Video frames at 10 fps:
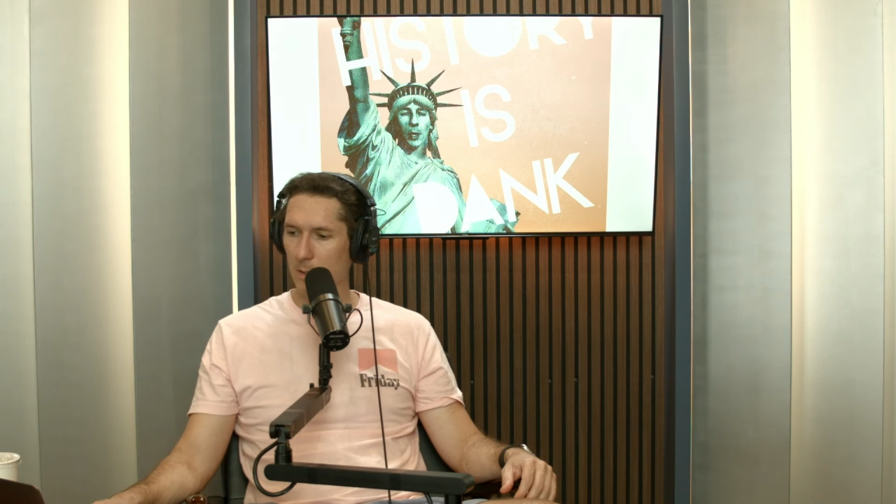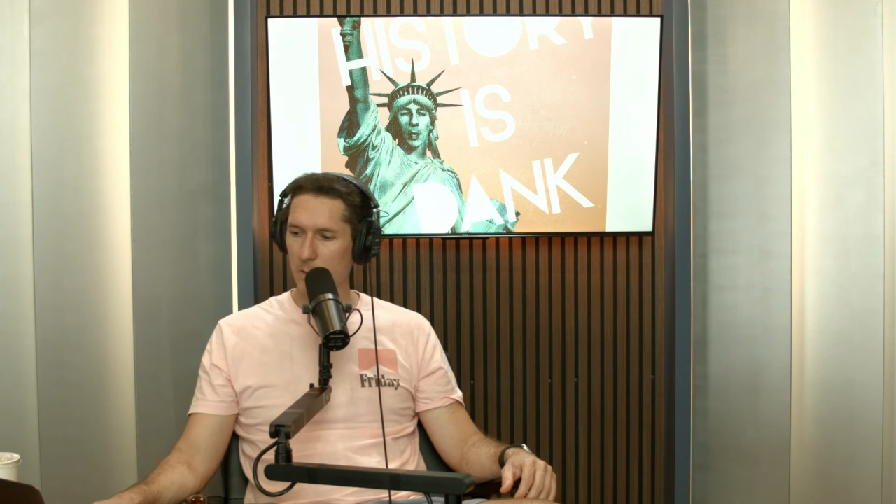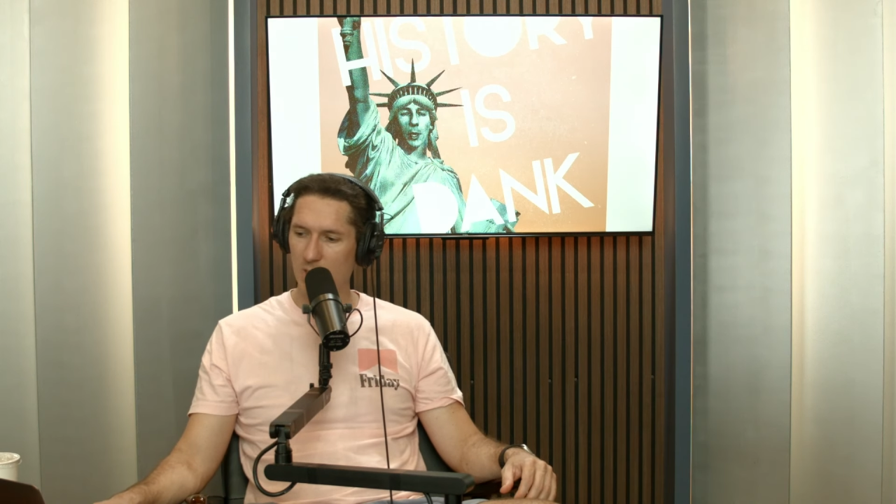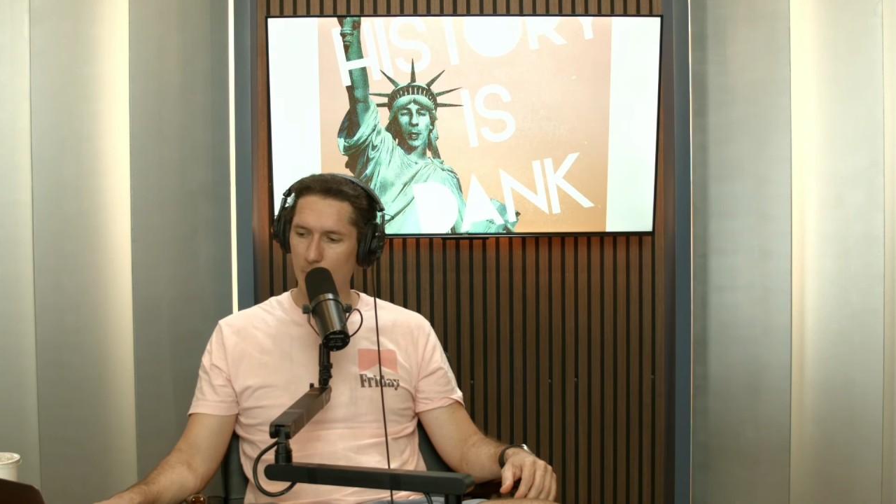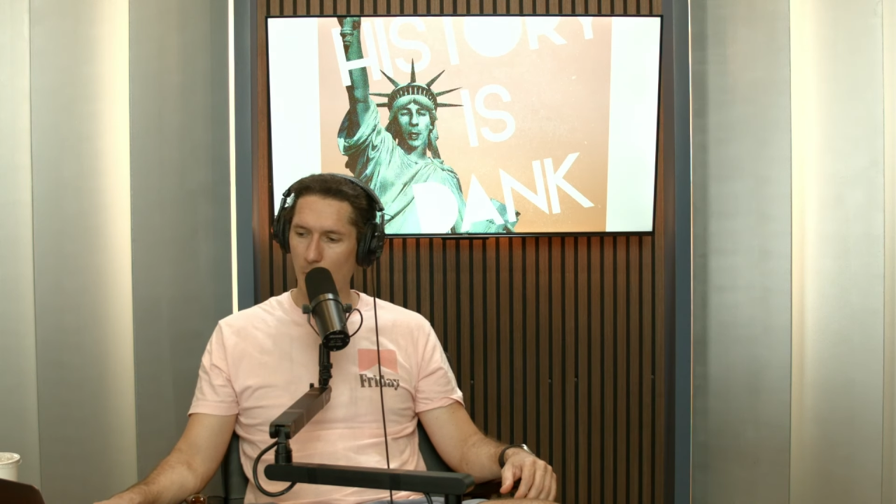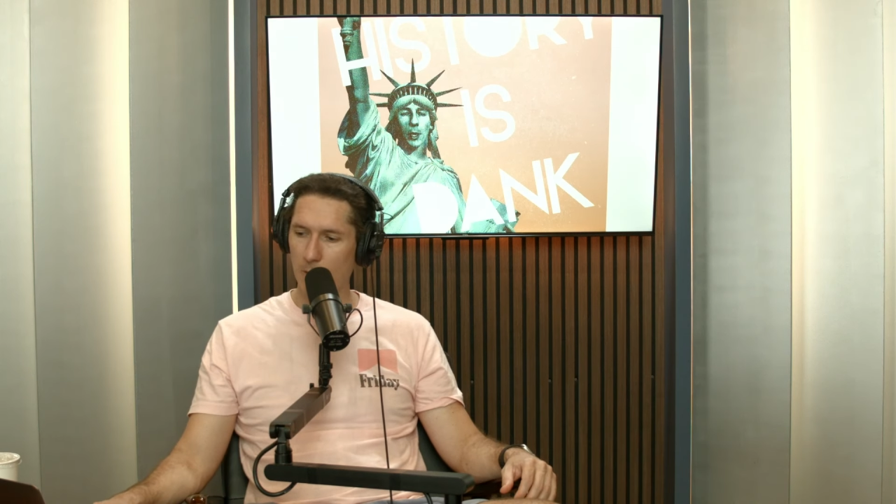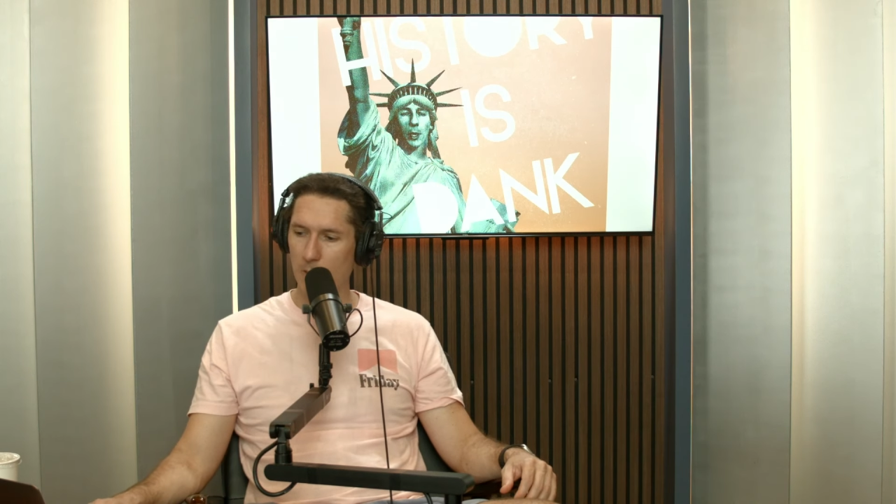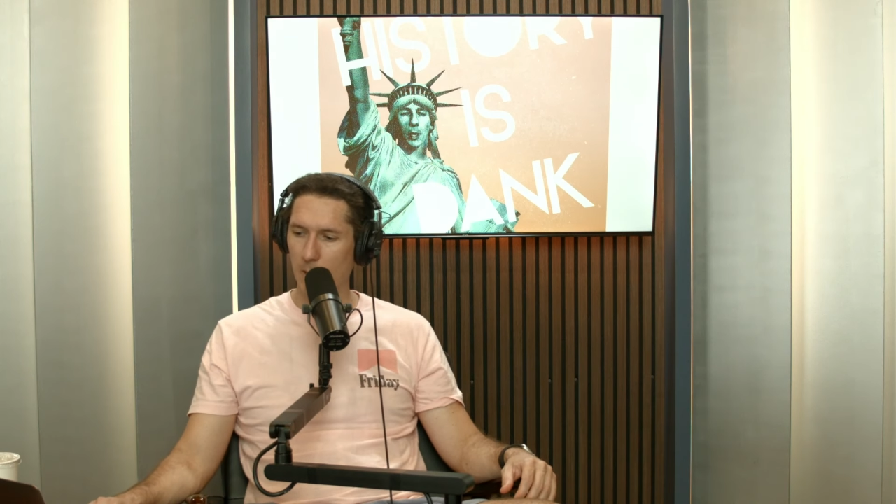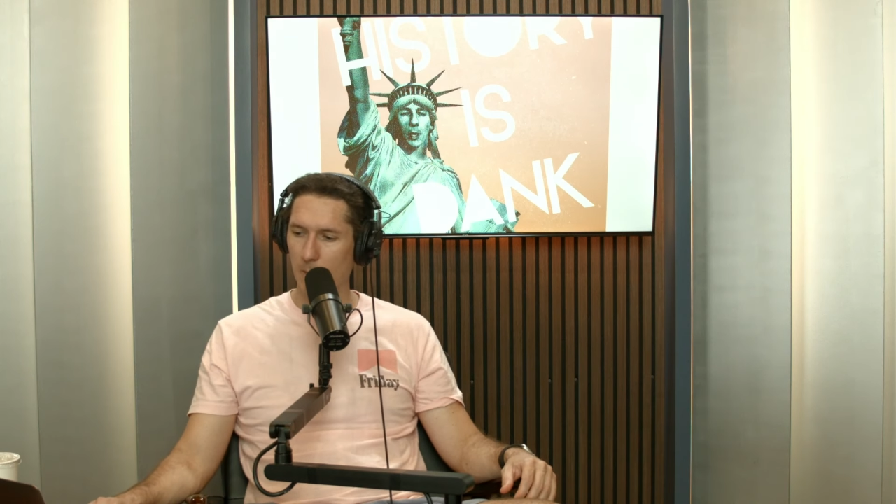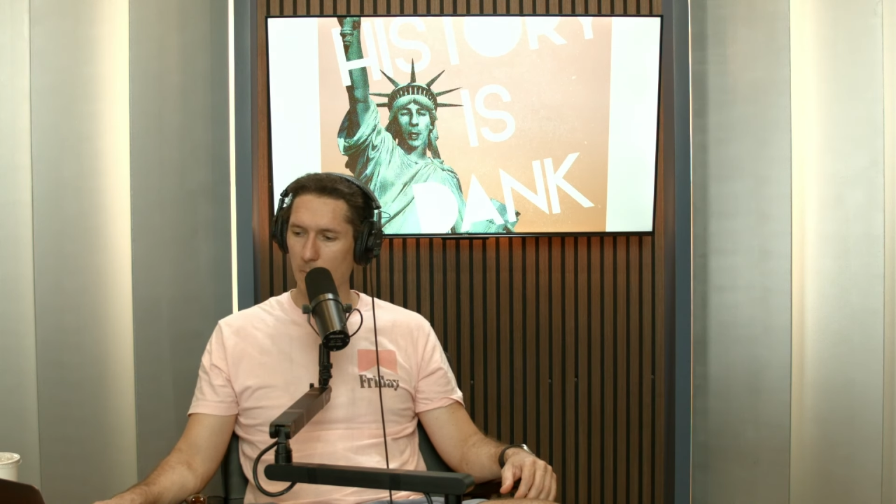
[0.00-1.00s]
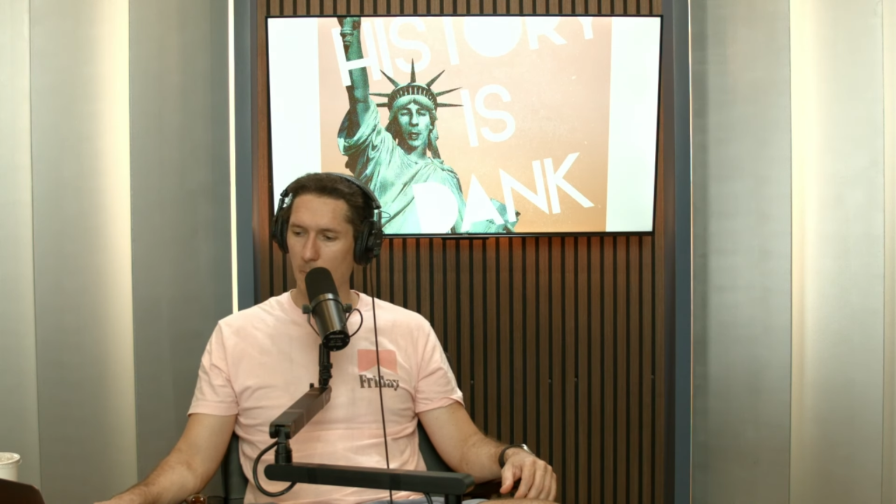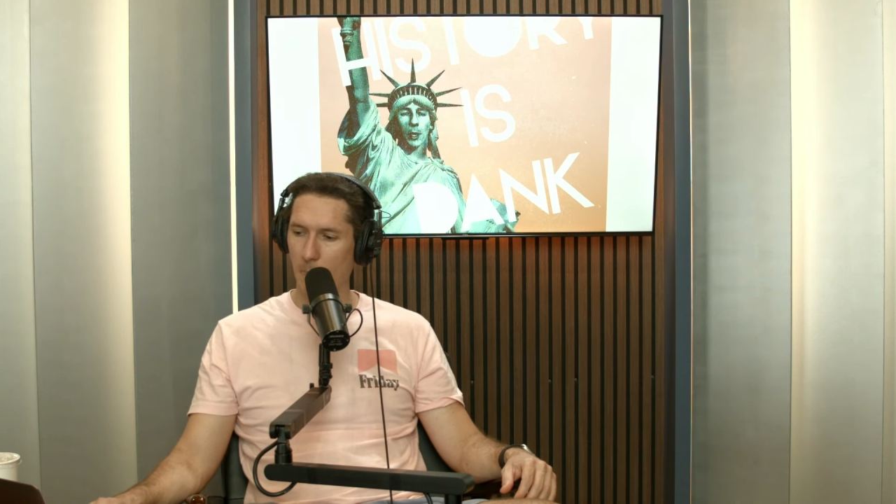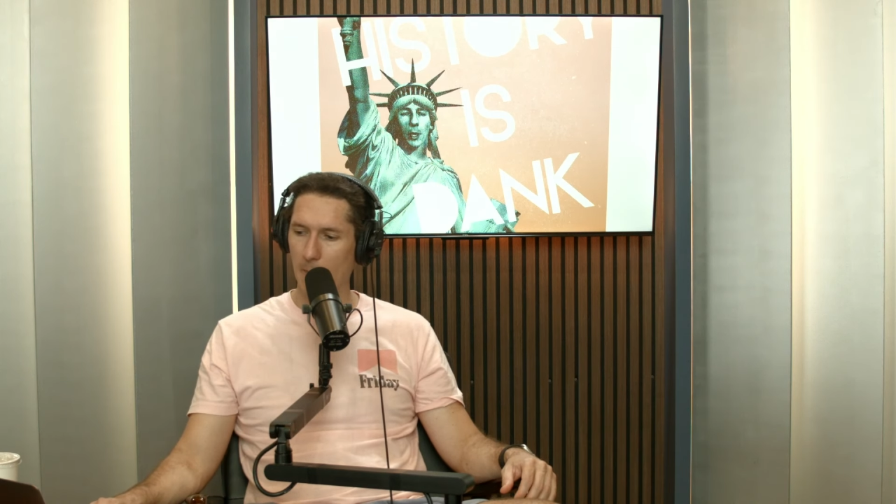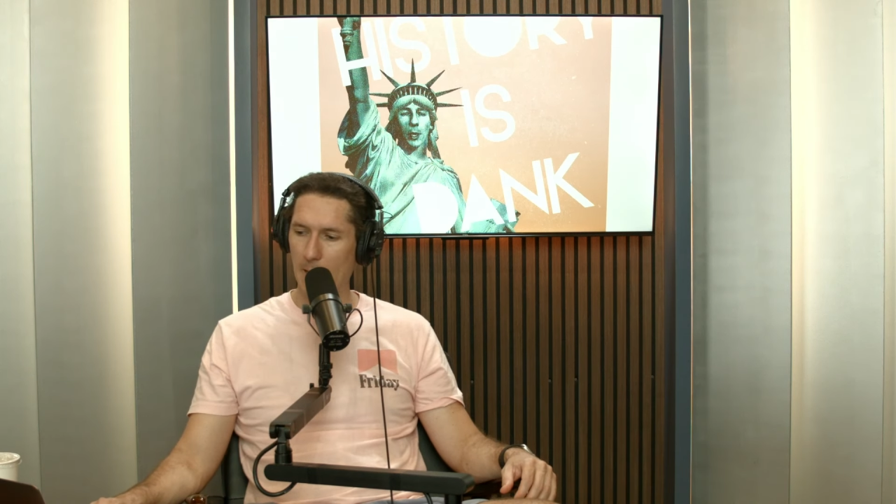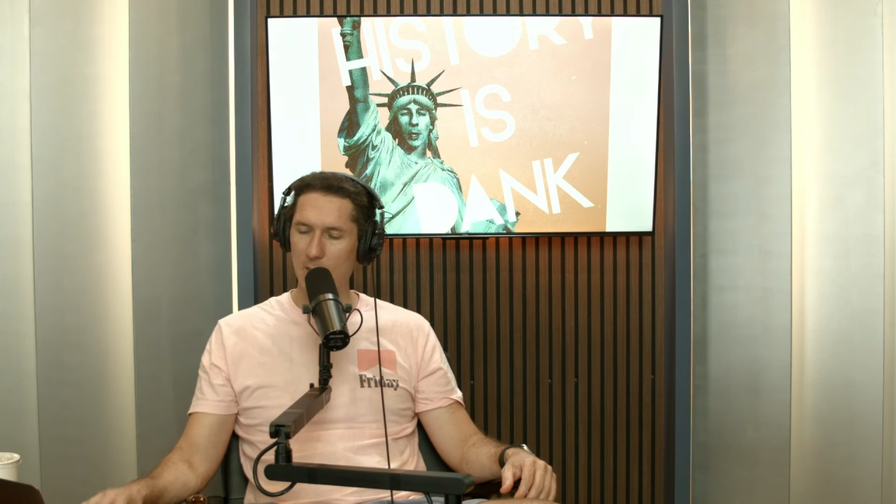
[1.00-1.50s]
Sparta
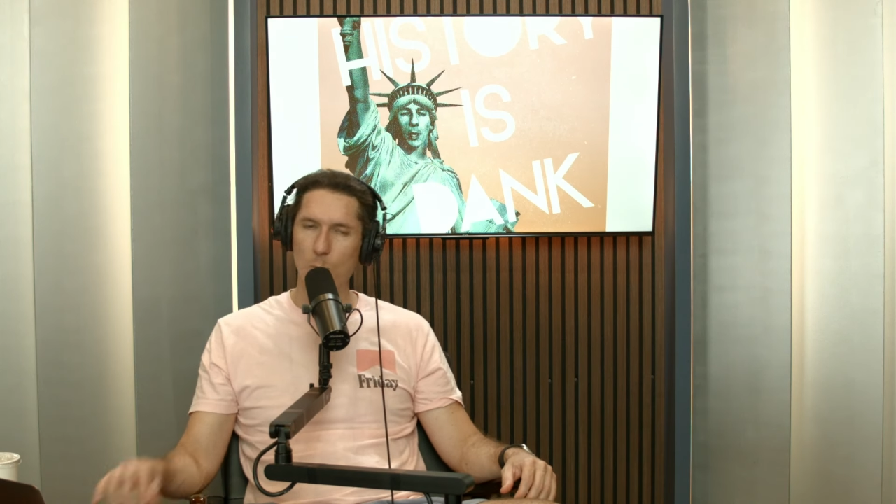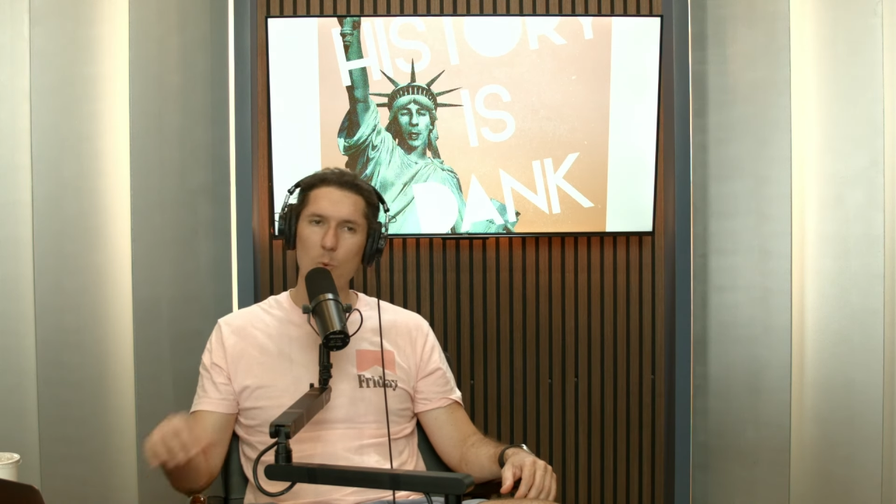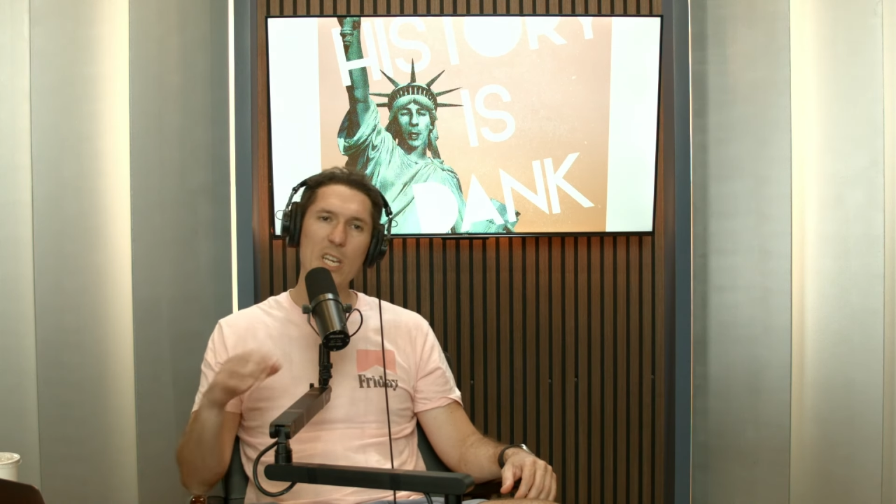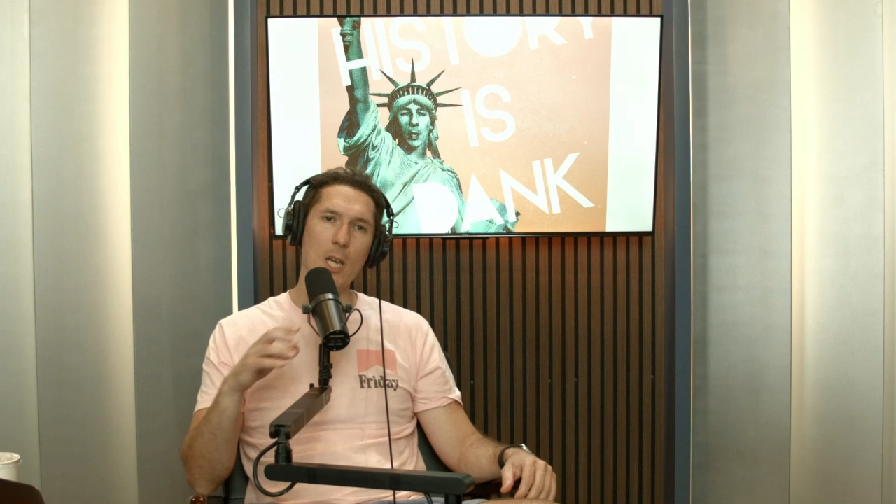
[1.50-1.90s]
as we